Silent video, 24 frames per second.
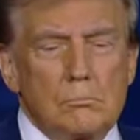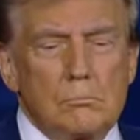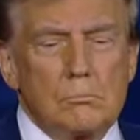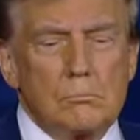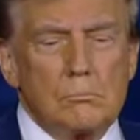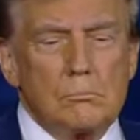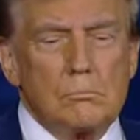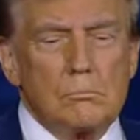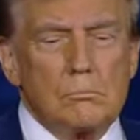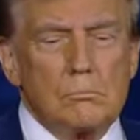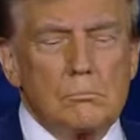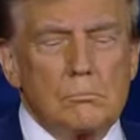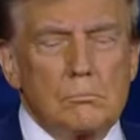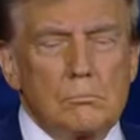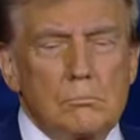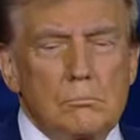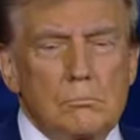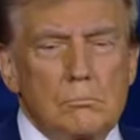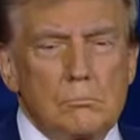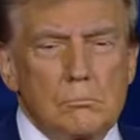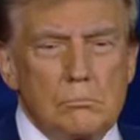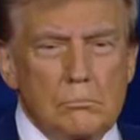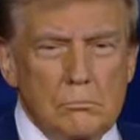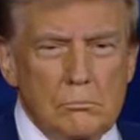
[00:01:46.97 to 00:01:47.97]

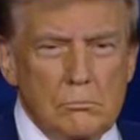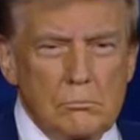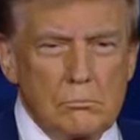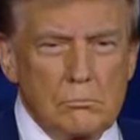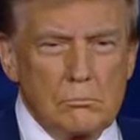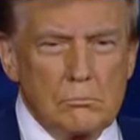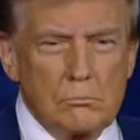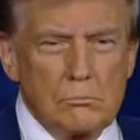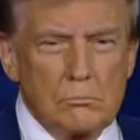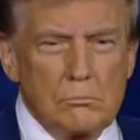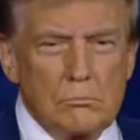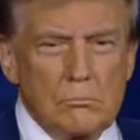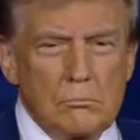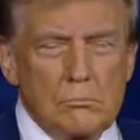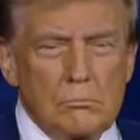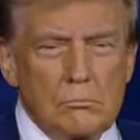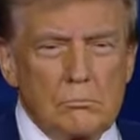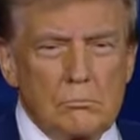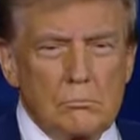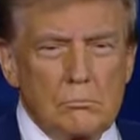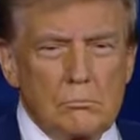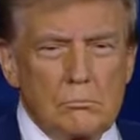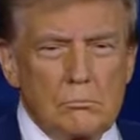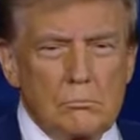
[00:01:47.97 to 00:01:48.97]

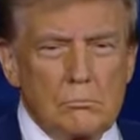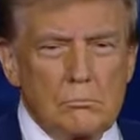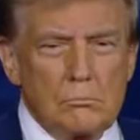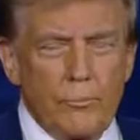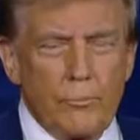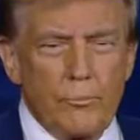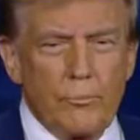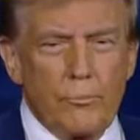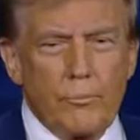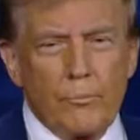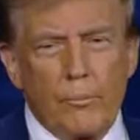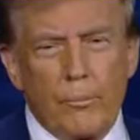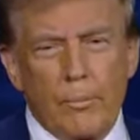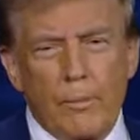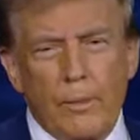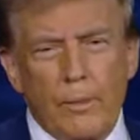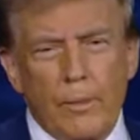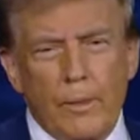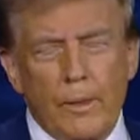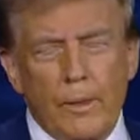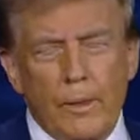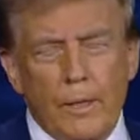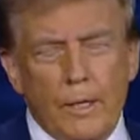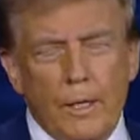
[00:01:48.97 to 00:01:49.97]

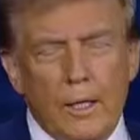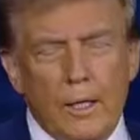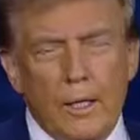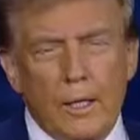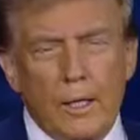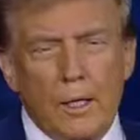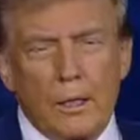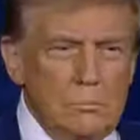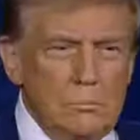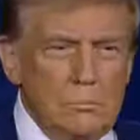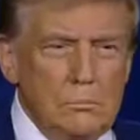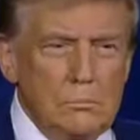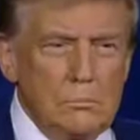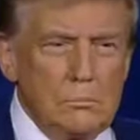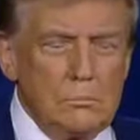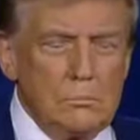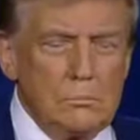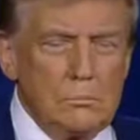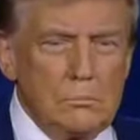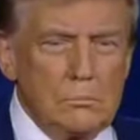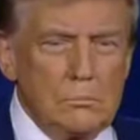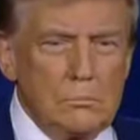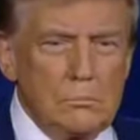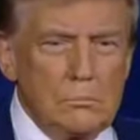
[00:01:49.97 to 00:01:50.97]

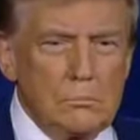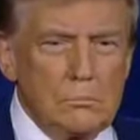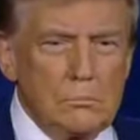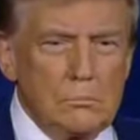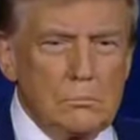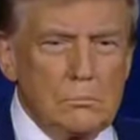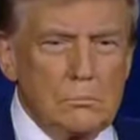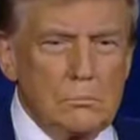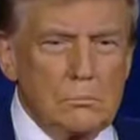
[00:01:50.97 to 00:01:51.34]
(silent)